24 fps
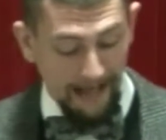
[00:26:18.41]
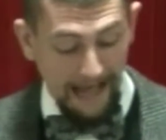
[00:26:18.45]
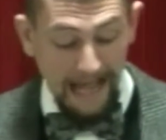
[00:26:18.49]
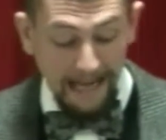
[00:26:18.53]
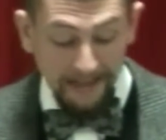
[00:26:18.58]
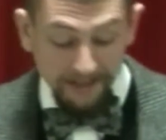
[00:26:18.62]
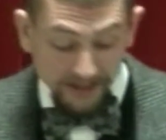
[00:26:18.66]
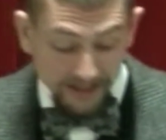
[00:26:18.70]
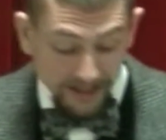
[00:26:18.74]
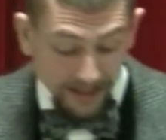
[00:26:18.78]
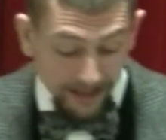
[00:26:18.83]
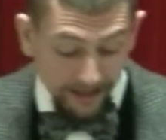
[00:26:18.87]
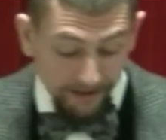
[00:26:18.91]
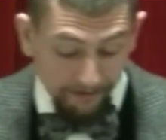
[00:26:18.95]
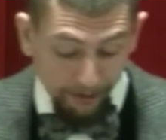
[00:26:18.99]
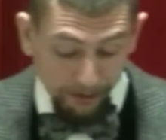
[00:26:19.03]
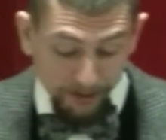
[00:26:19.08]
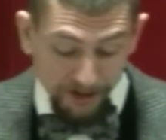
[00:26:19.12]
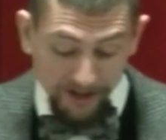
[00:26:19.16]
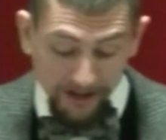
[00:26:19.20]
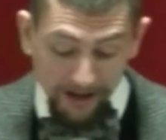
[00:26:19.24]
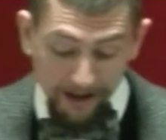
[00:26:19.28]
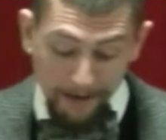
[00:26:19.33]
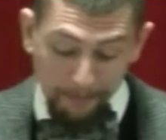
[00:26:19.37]
Acts 10 and
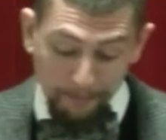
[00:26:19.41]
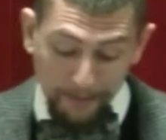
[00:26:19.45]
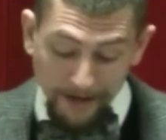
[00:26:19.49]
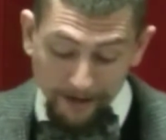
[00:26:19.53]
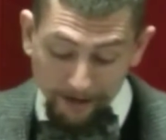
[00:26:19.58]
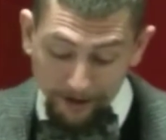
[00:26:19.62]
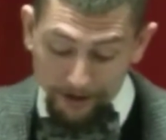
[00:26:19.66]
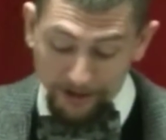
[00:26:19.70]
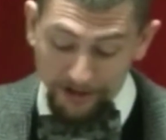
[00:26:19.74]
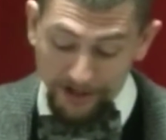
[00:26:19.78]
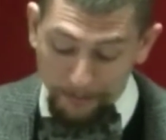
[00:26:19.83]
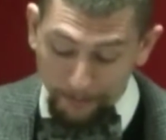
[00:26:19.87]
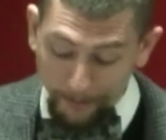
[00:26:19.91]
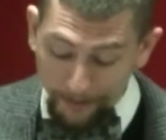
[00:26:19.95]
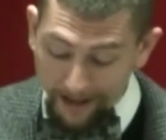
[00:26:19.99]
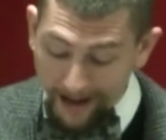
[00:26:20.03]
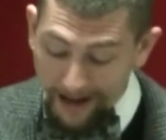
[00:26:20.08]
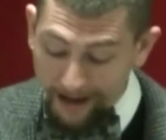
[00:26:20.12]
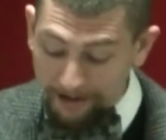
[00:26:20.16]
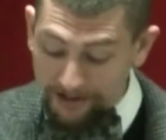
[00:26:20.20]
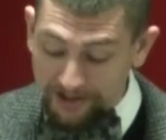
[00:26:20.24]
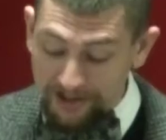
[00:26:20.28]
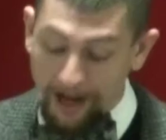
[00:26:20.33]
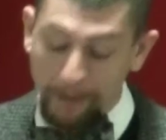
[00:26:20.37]
verse 9, Peter goes up on
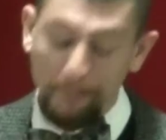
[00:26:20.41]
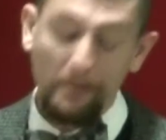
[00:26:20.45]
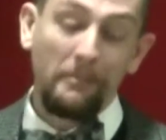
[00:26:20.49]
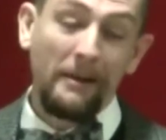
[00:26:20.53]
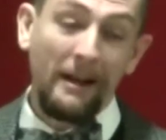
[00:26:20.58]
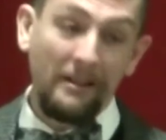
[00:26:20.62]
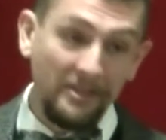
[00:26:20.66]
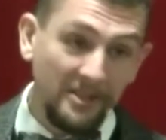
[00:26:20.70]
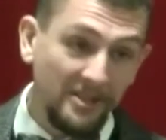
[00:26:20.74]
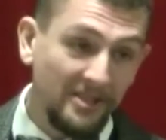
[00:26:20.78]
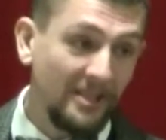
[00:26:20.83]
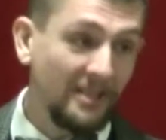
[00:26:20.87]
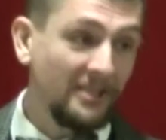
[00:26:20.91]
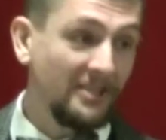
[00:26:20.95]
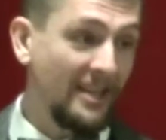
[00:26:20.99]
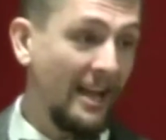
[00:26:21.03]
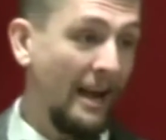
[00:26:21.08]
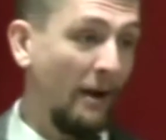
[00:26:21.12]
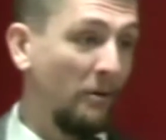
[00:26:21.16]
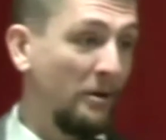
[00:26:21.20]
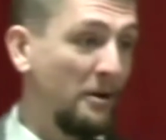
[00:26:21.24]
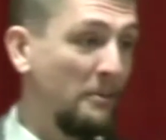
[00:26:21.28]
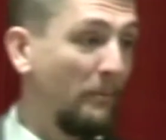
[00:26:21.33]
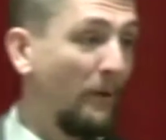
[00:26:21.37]
the housetop about the sixth
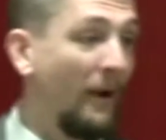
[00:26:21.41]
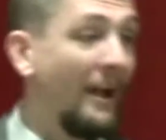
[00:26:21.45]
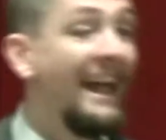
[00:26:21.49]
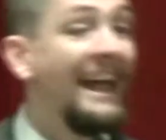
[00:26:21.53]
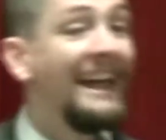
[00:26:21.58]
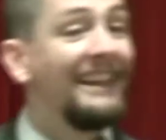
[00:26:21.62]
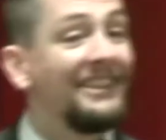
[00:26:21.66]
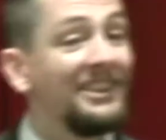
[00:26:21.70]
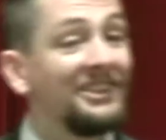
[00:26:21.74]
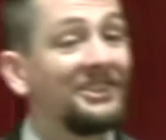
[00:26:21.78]
hour to pray.